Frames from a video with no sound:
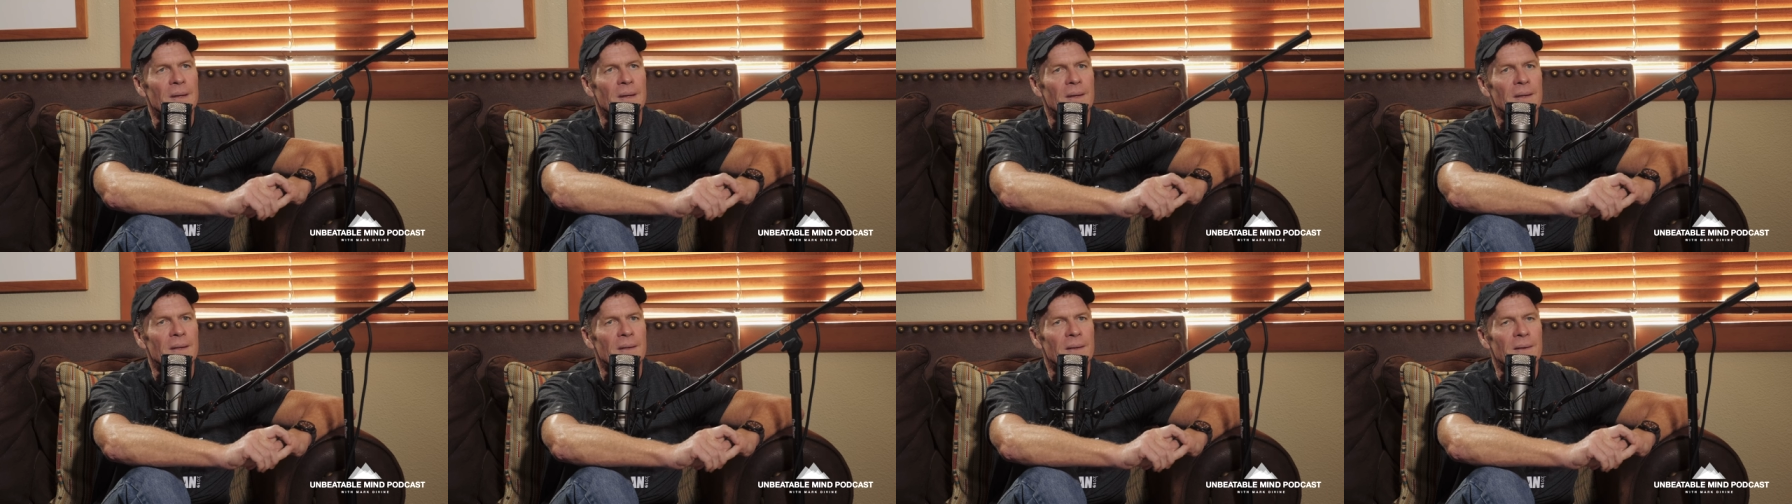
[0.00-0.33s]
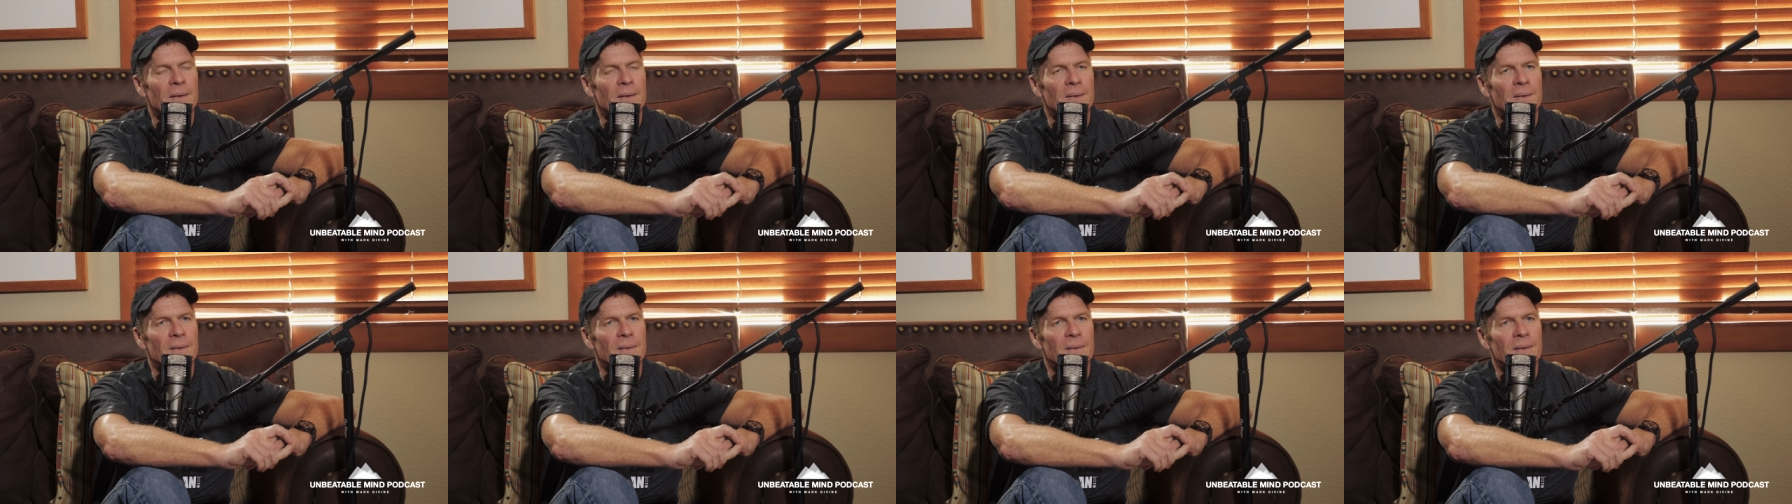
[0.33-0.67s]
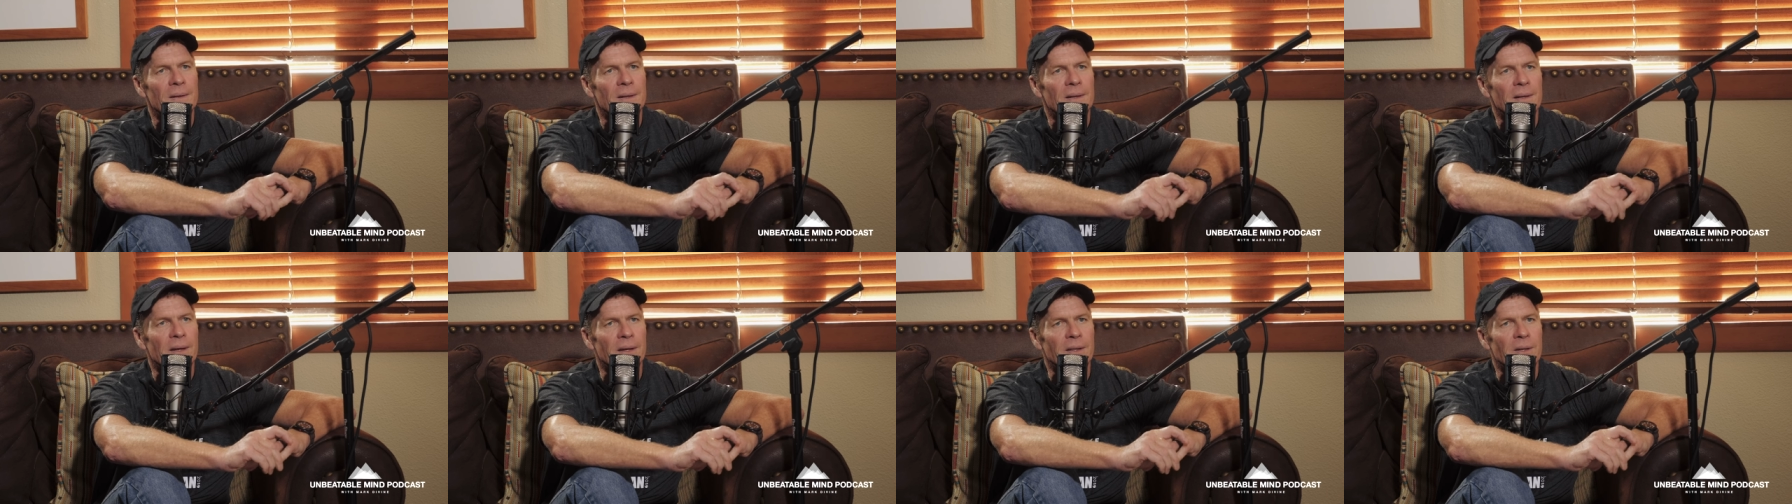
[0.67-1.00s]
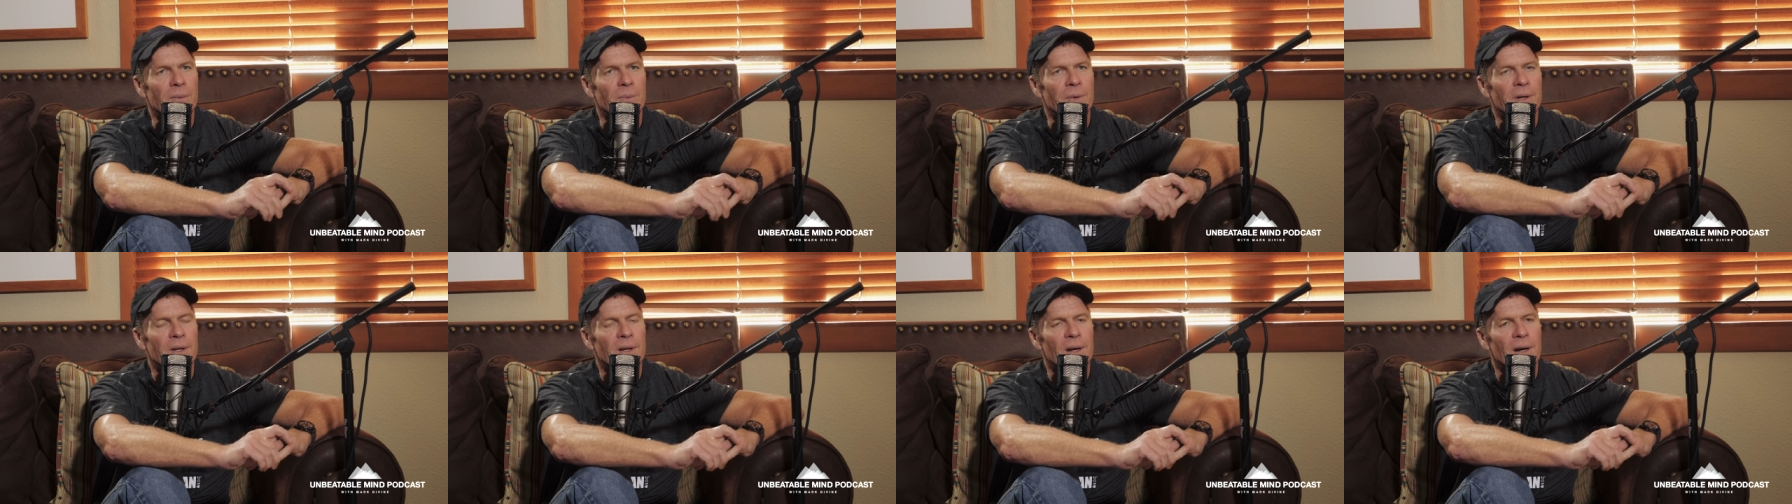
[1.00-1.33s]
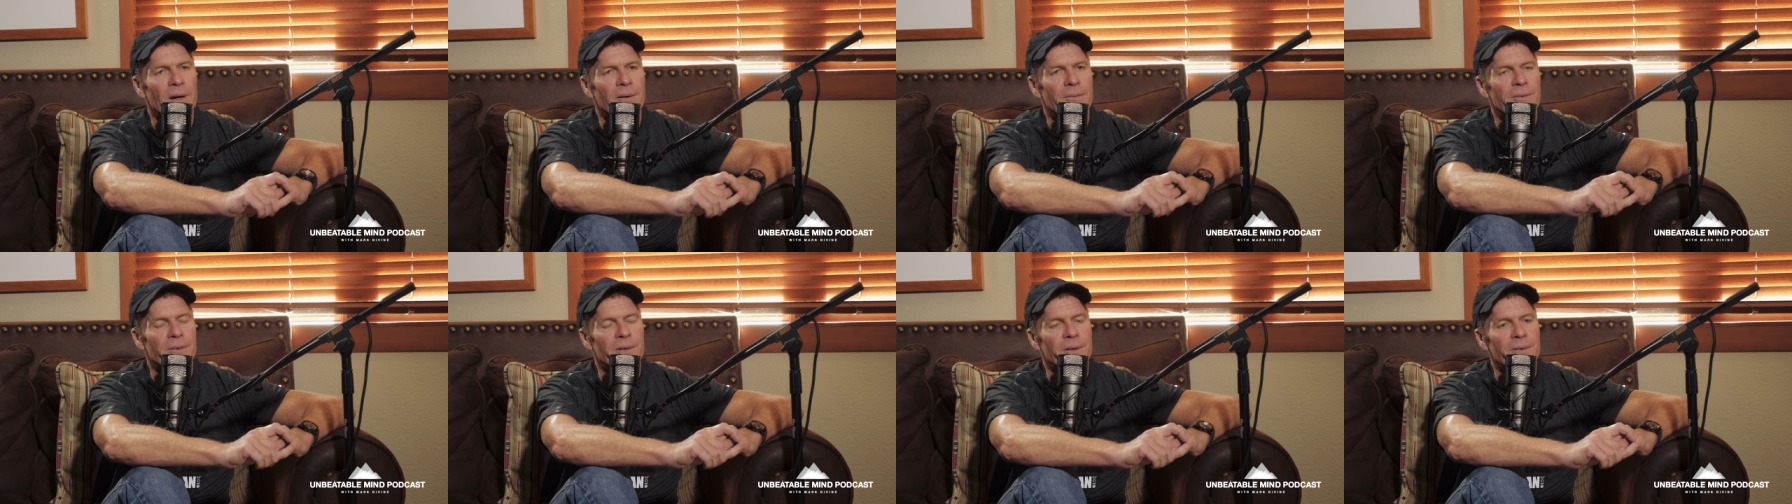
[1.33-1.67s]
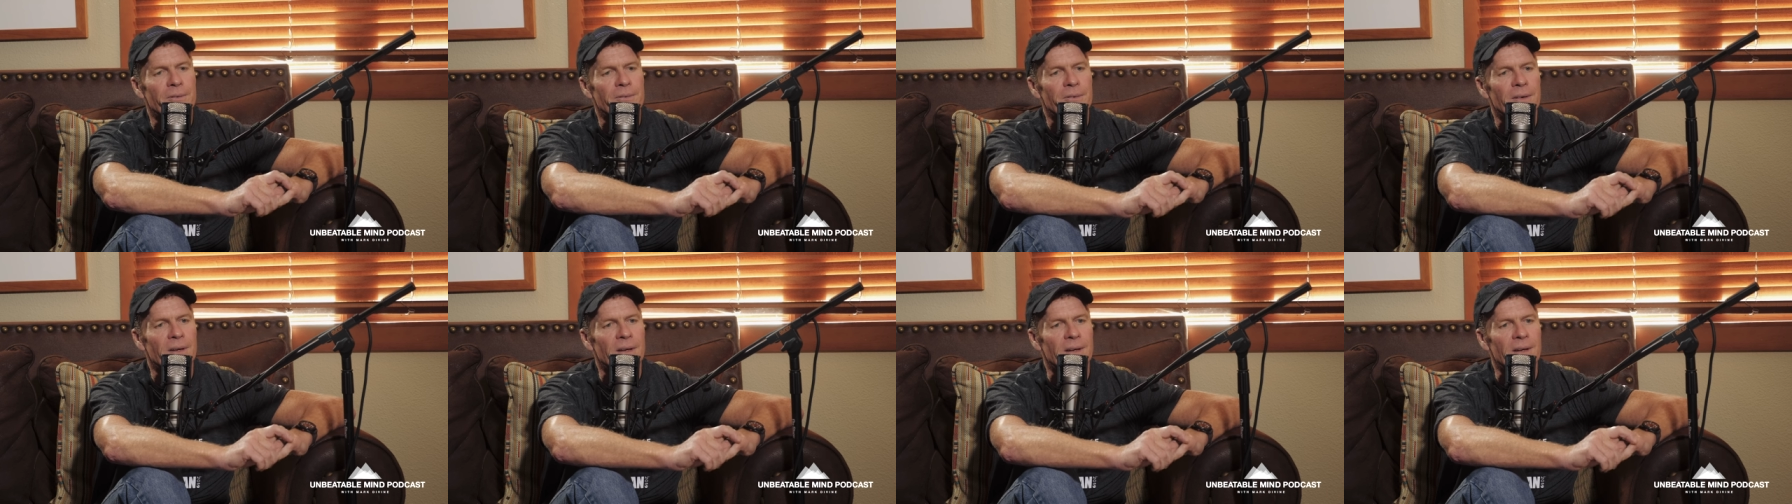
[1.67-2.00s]
in the early like the recovery
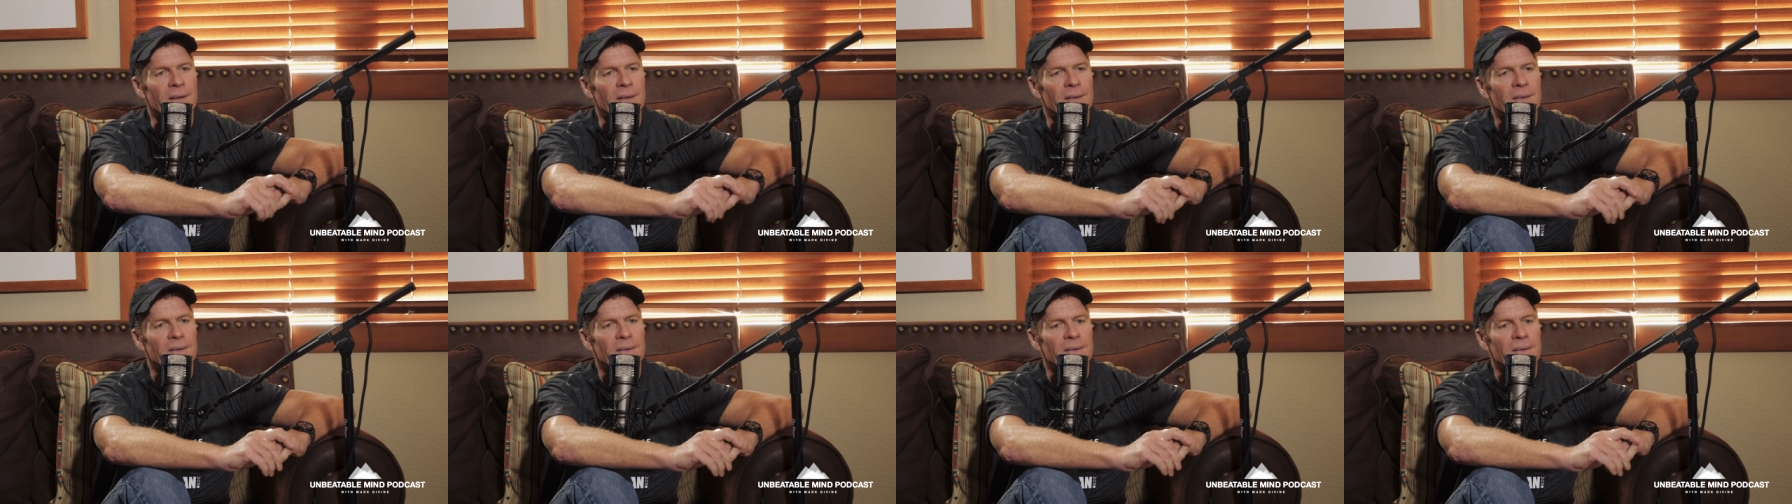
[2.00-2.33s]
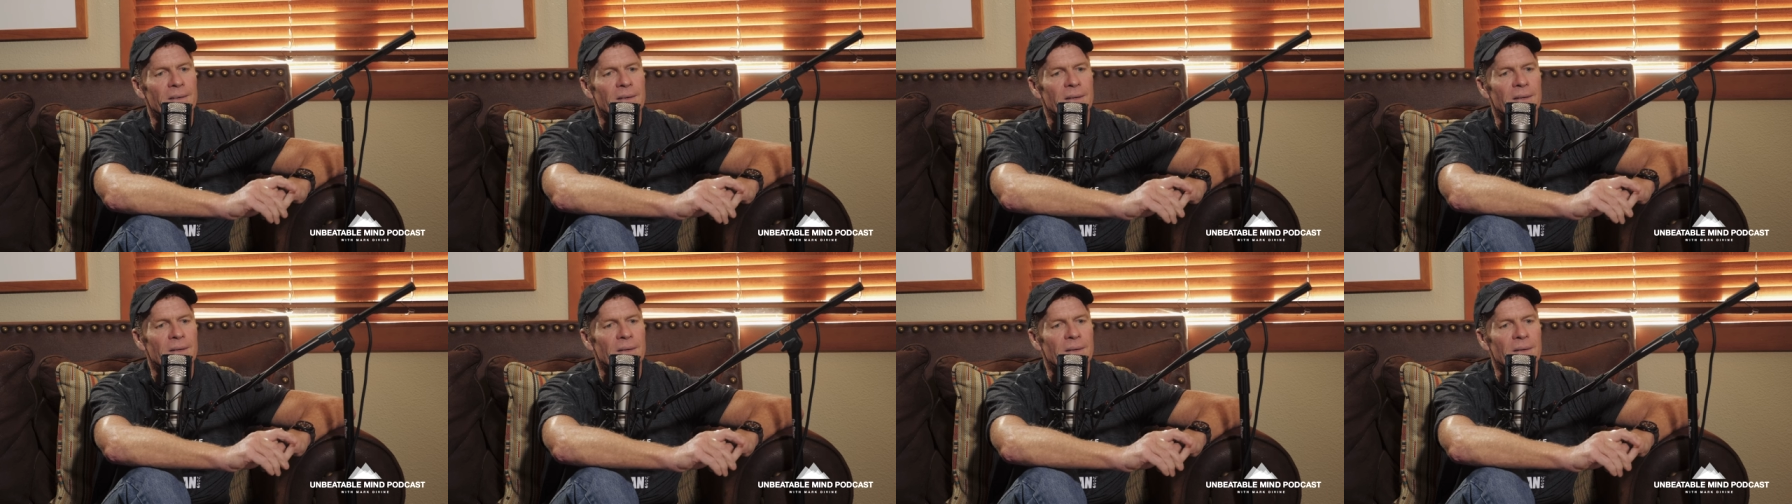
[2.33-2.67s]
phase,